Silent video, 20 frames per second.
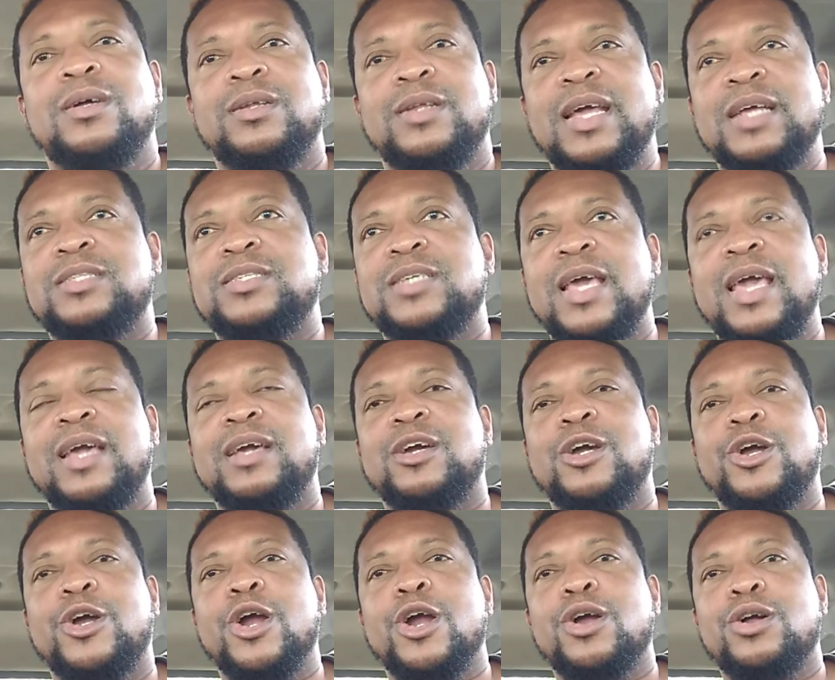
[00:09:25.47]
They
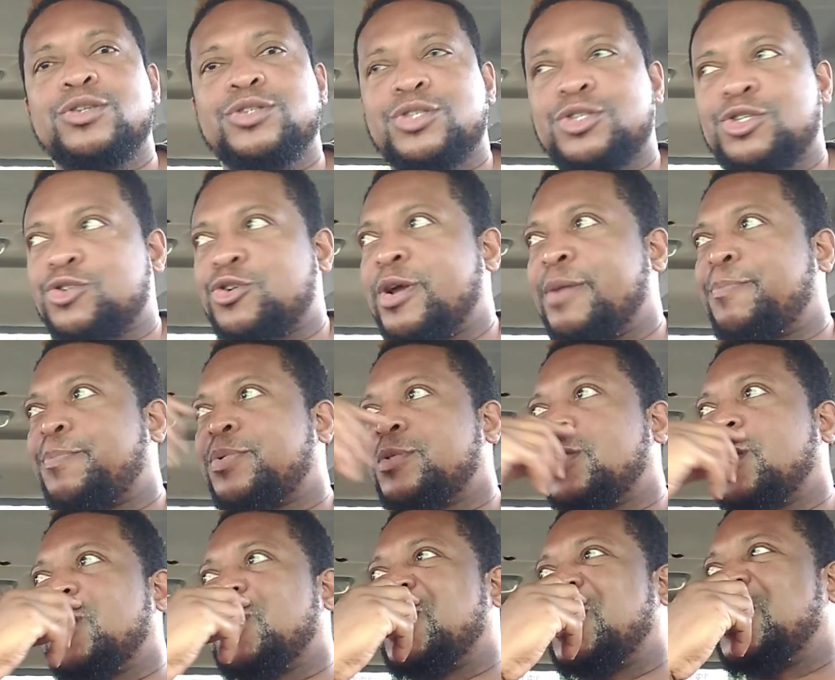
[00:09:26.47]
take girls trip,
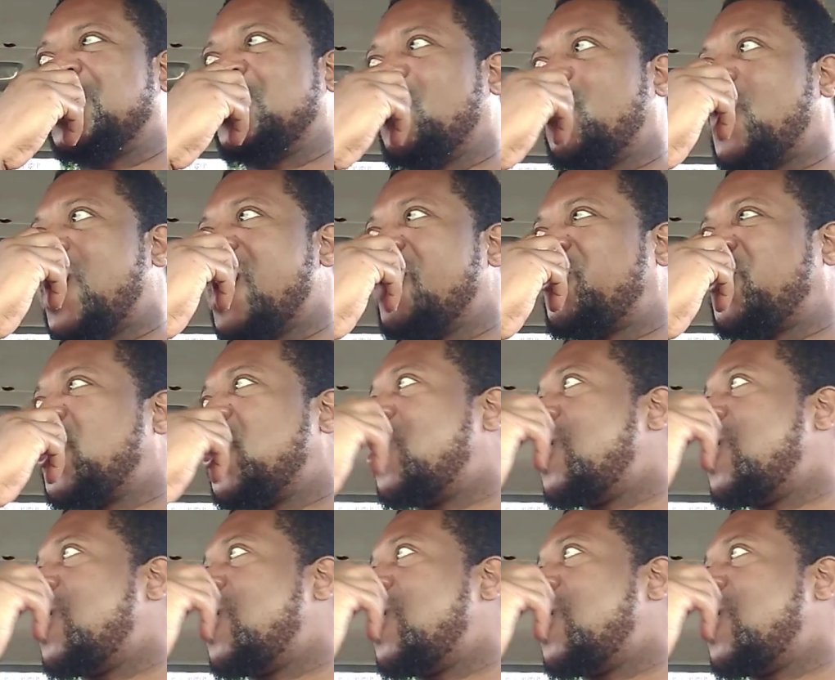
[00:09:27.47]
the, the, the wife go